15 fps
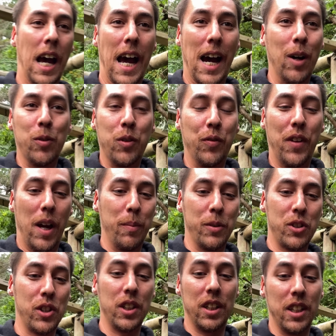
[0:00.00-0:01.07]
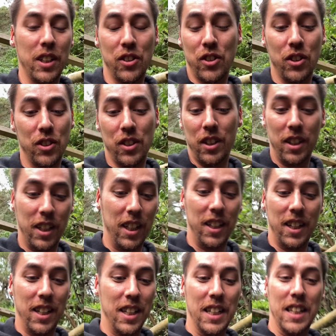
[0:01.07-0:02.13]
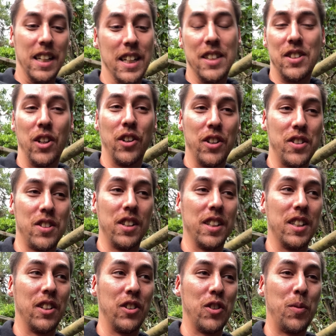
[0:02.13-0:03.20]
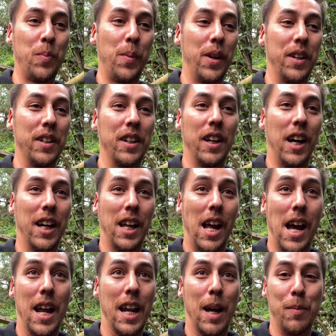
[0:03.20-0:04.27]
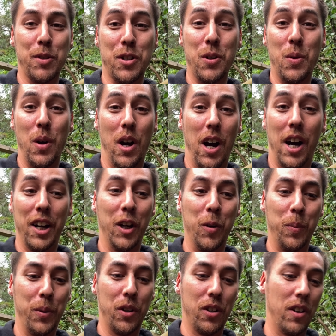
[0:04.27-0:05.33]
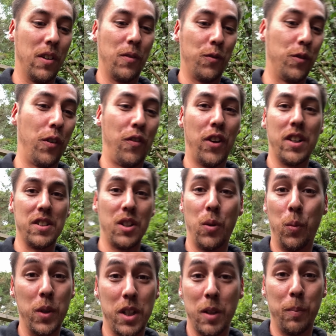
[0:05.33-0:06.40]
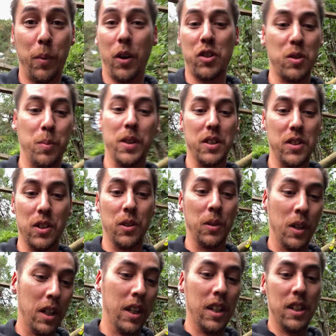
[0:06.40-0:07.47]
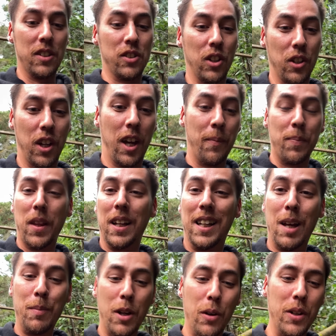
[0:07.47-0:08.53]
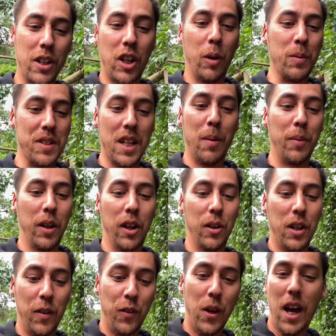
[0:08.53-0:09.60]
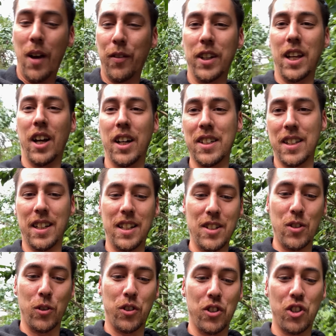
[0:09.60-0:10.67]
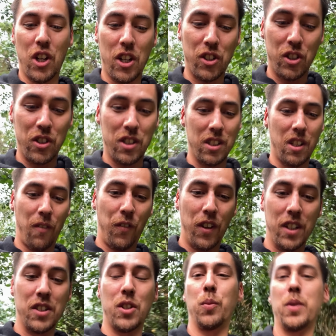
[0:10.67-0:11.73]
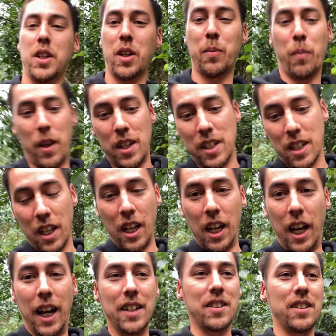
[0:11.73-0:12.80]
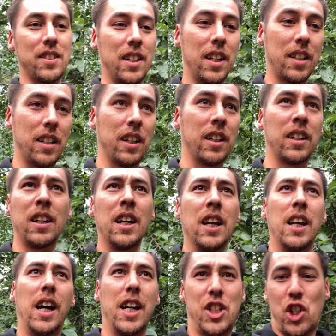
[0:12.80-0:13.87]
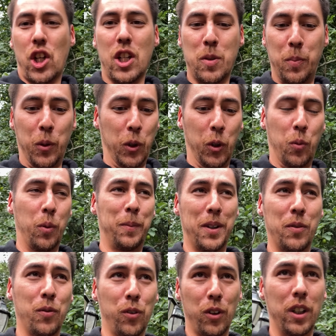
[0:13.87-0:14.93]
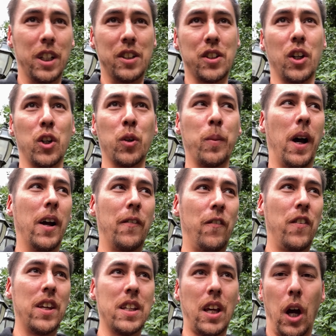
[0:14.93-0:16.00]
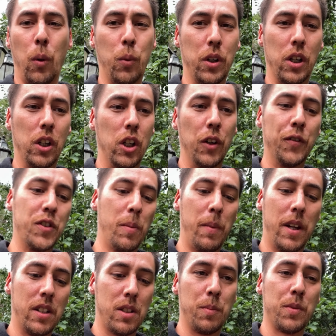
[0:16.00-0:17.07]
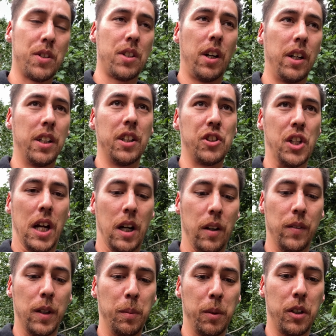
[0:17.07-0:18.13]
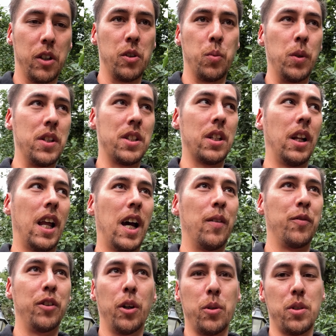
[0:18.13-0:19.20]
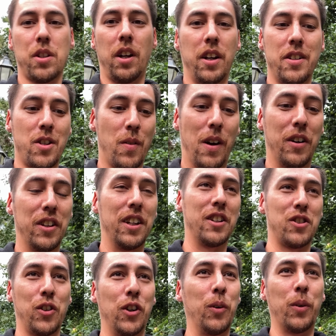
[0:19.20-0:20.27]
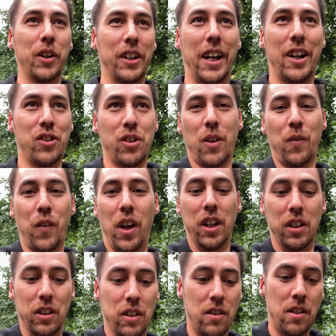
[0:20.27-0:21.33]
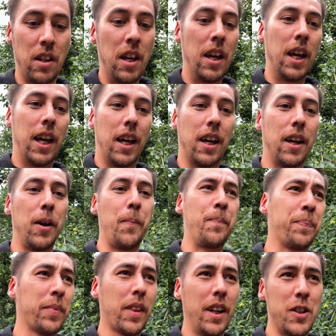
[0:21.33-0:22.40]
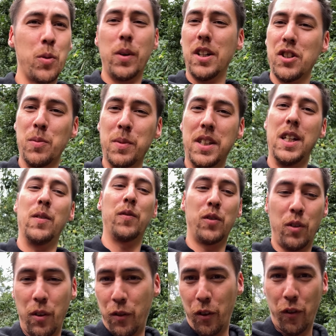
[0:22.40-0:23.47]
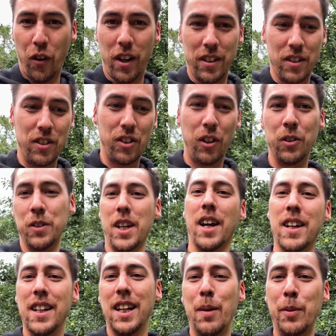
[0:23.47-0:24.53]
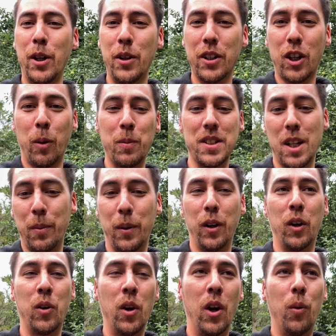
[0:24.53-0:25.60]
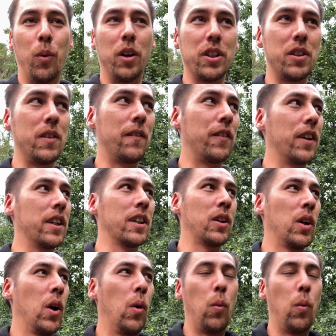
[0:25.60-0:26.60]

out of that machine. It's just, it, it's honestly just been a, an absolute eye-opener for things that we could possibly do. So yeah, let me know in the comments down below if you have any ideas or suggestions as to things that we could make. As I said, like a chessboard would be really dope. I think I would love to make some signage out of it because we still have no signs around here, so no one can actually find us. Um, as well as some gifts for friends. So yeah, let me know in the comments down below what you think,